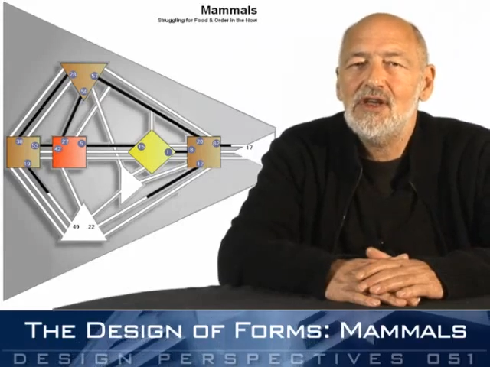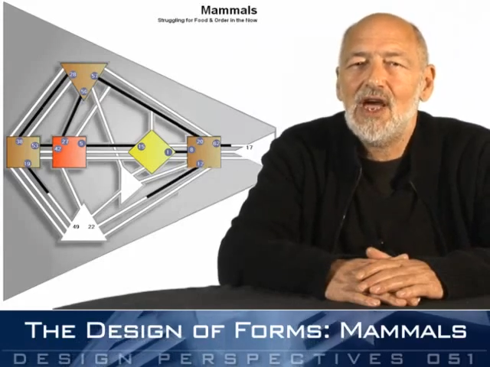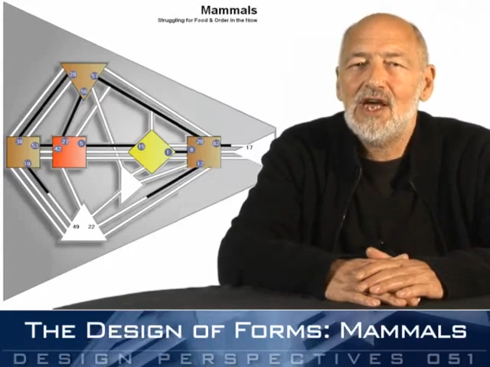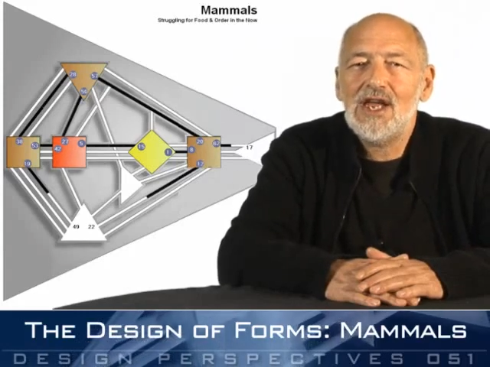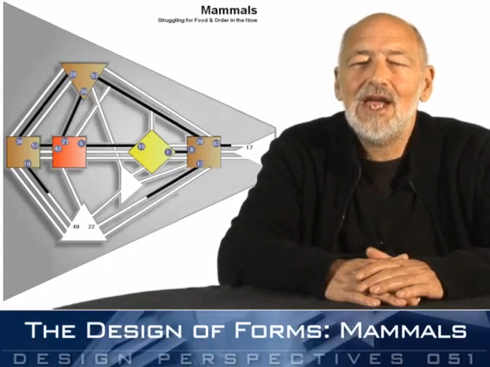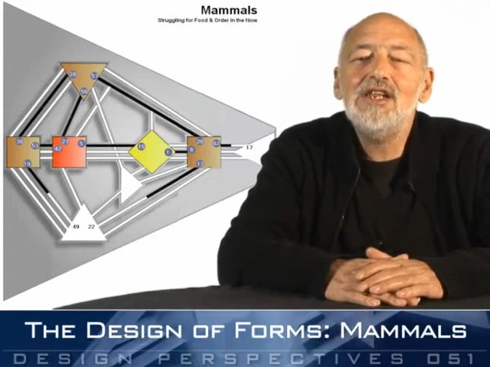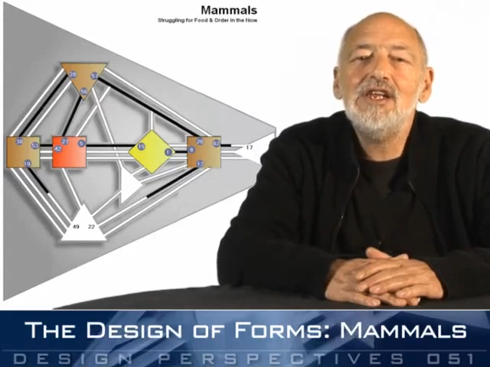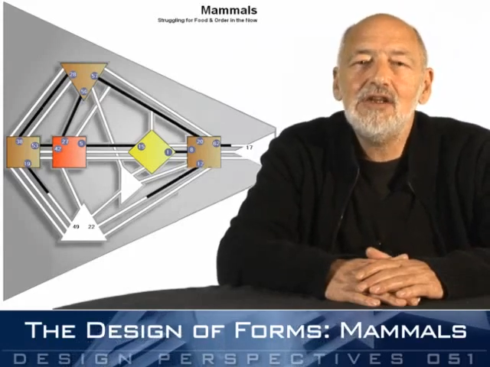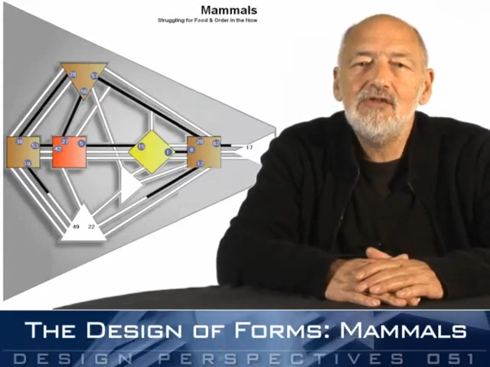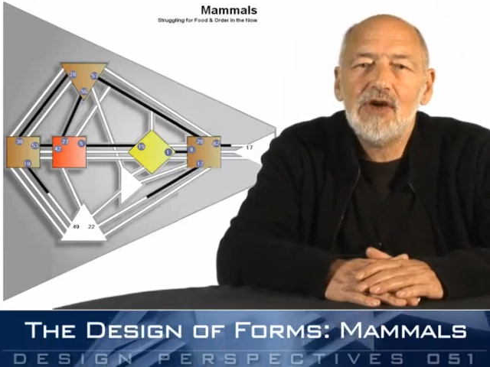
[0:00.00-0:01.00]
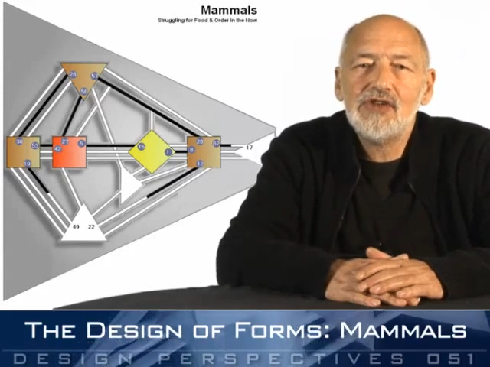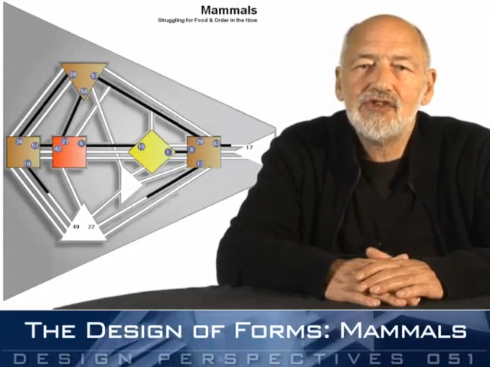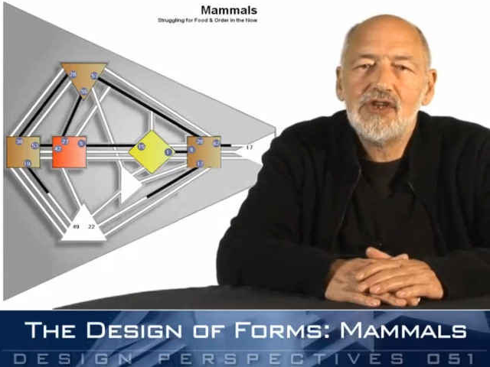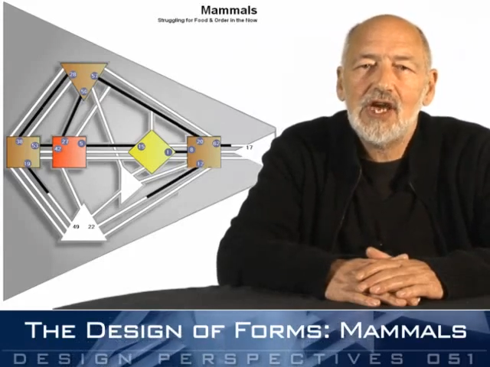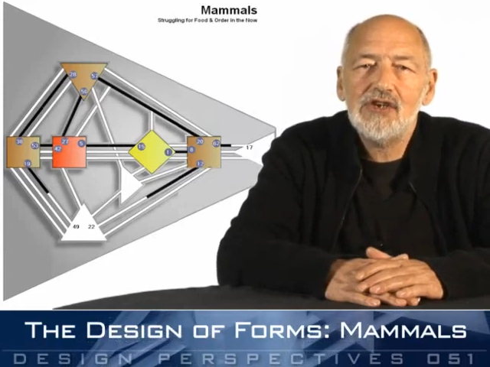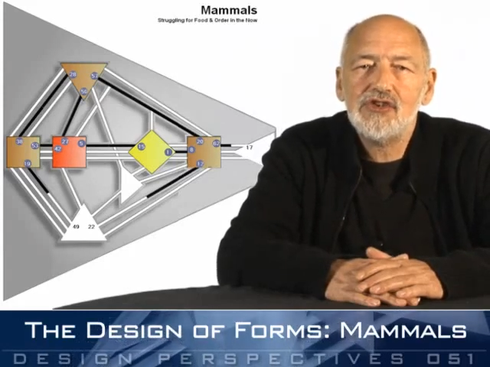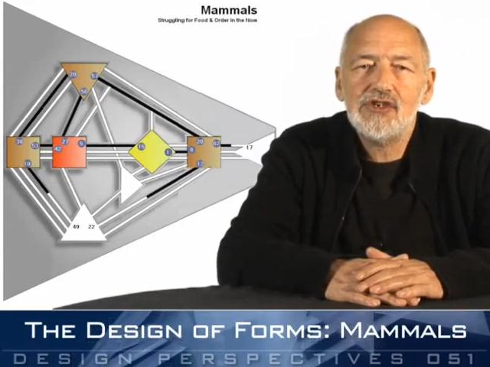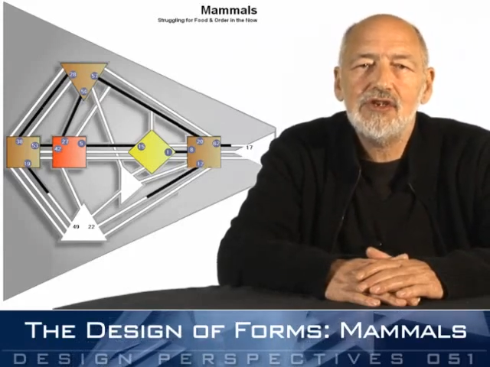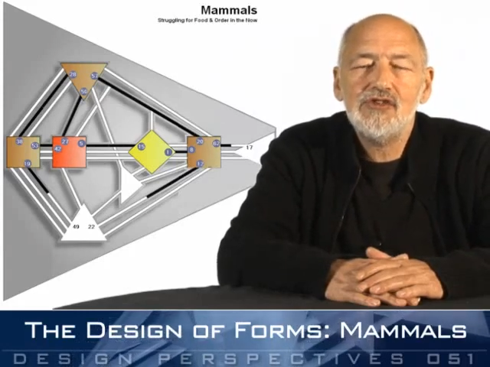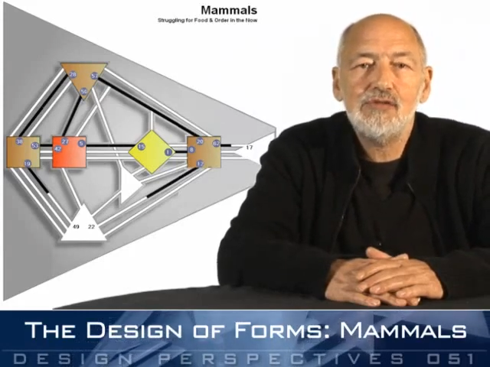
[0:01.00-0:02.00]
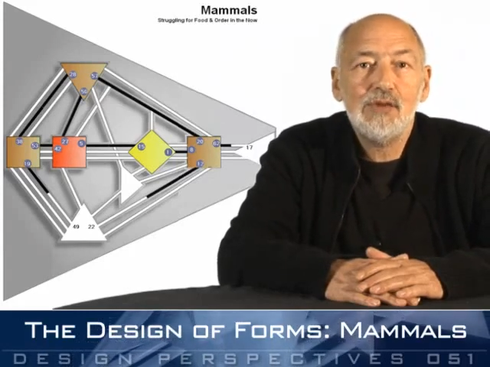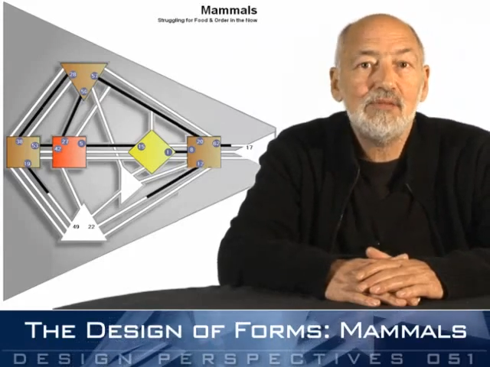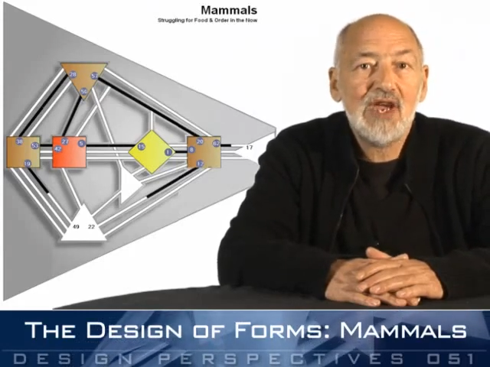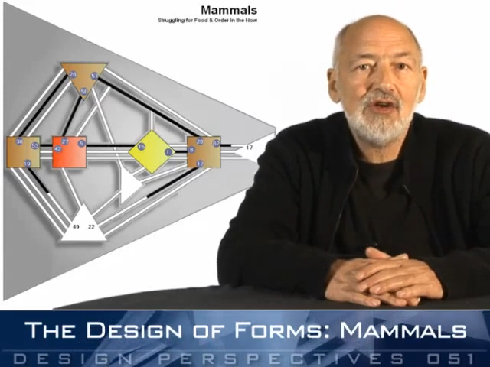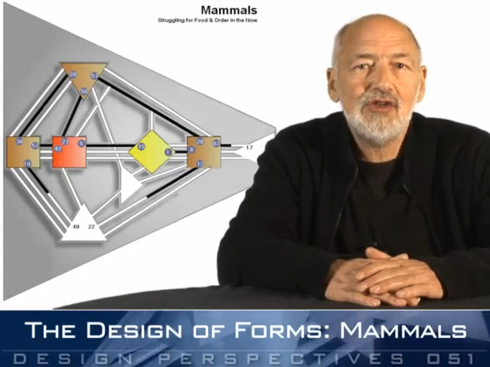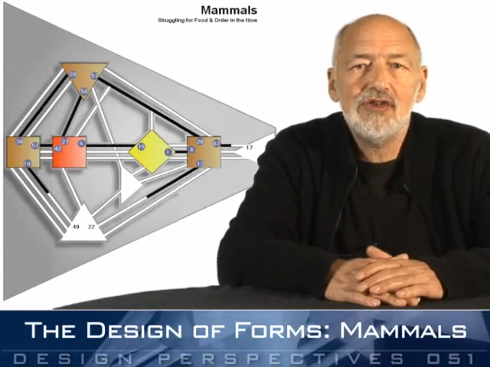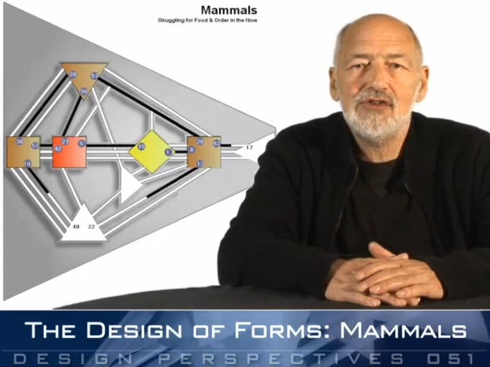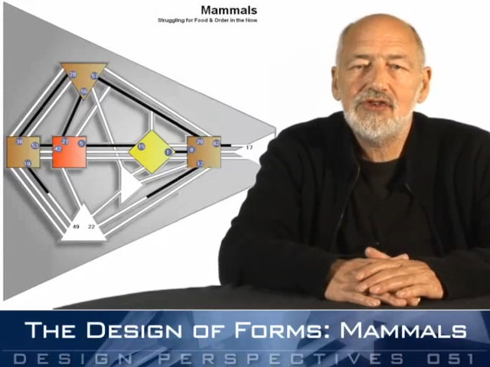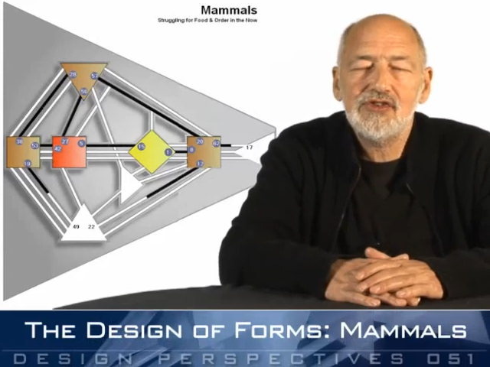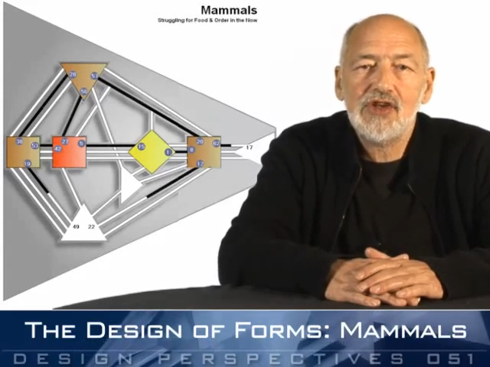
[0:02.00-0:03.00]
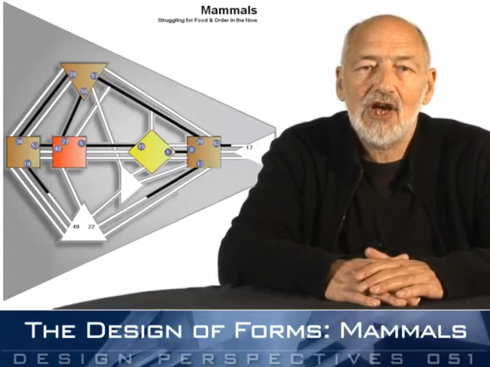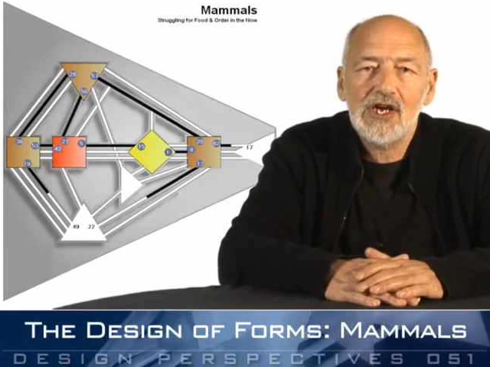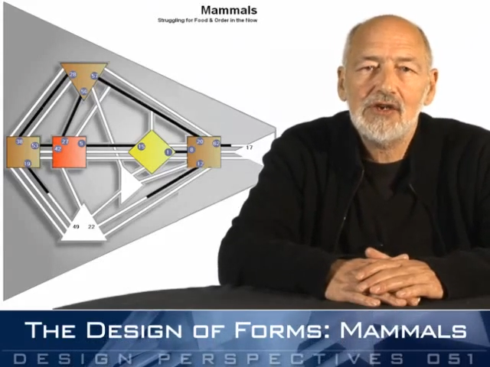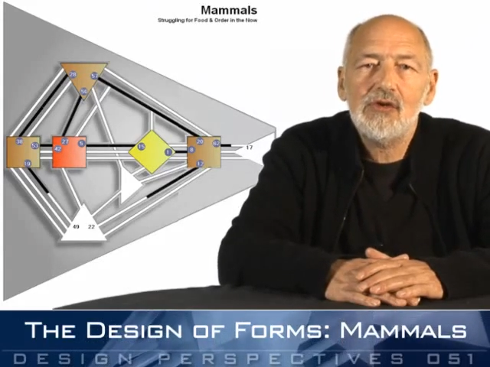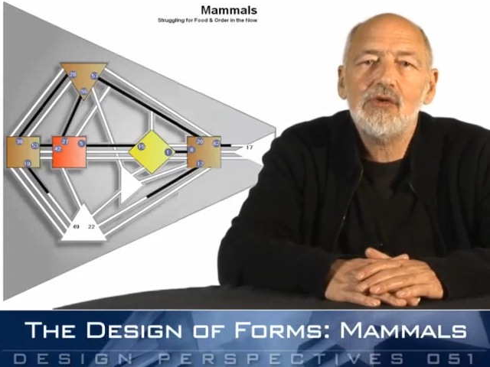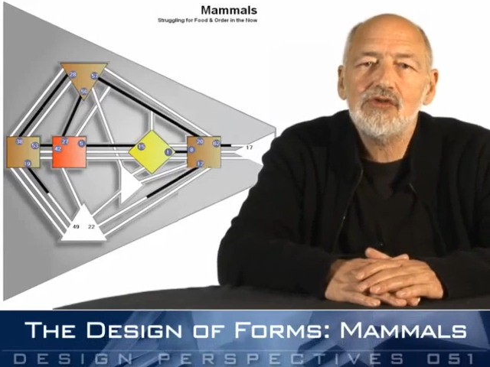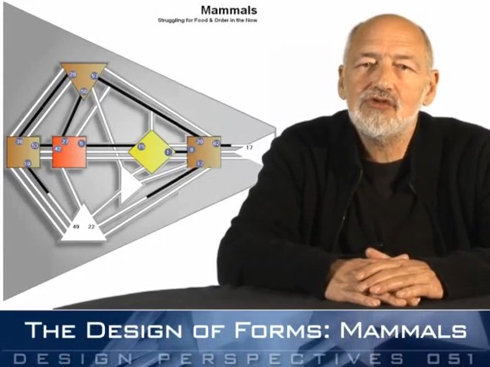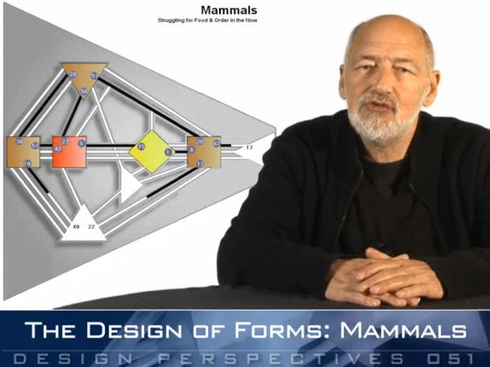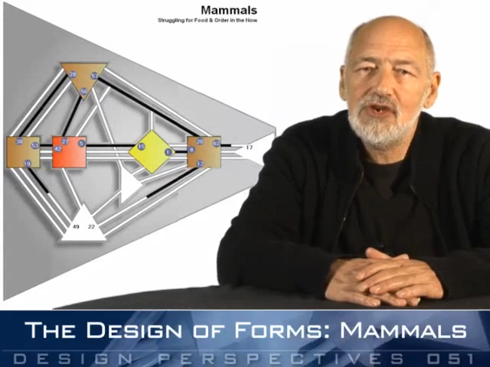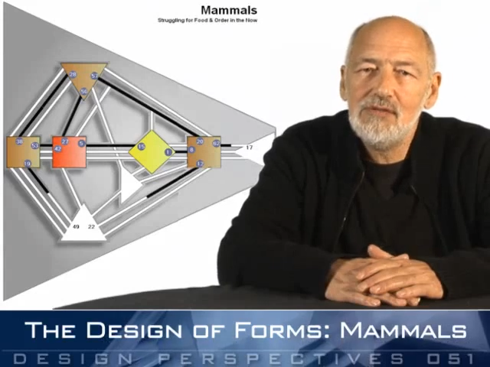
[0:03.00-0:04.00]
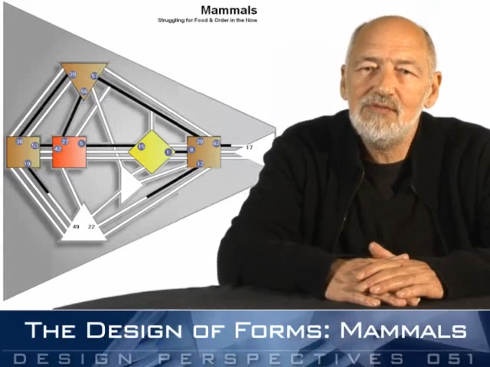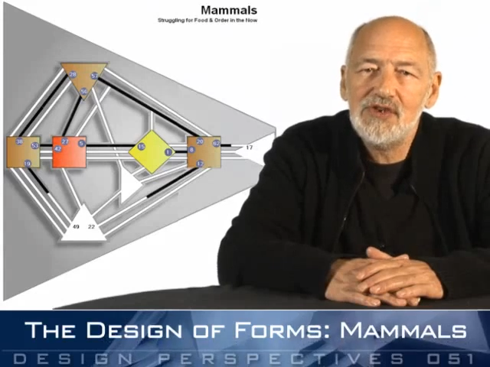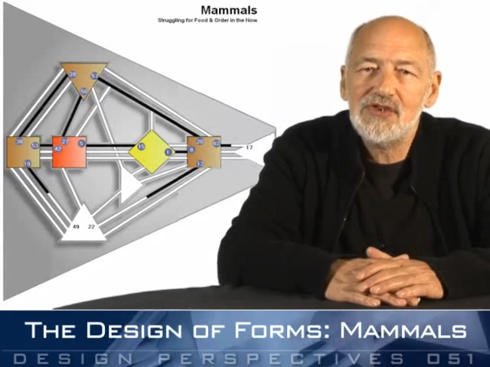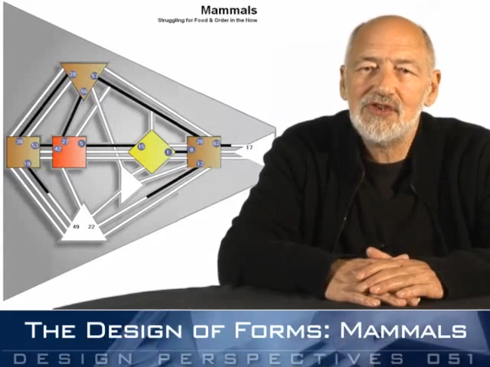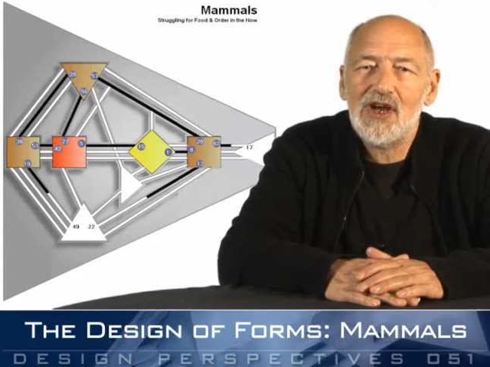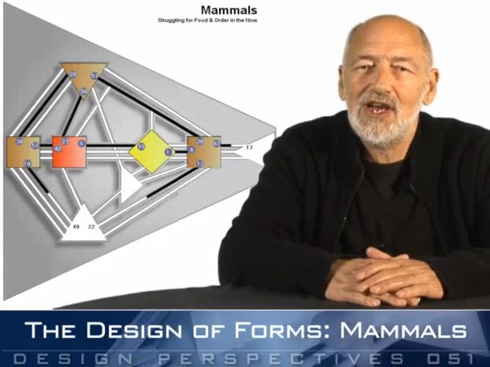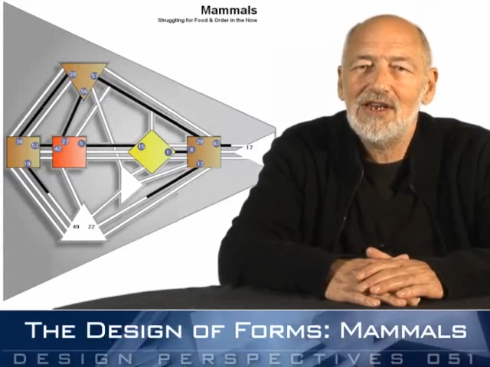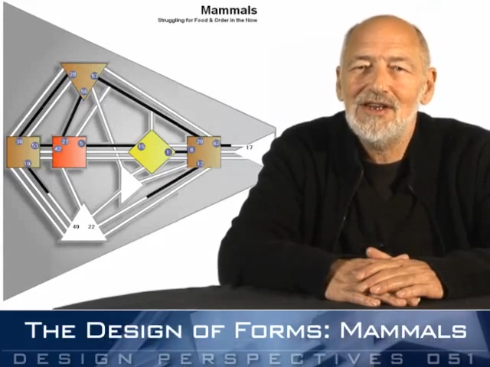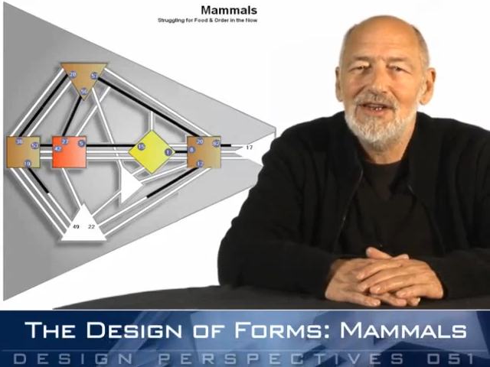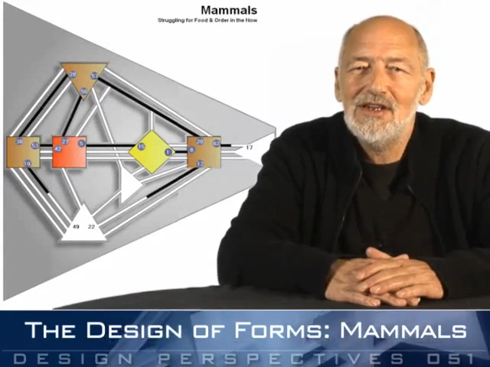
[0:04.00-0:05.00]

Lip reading: And any investigation into mammalian design or dream design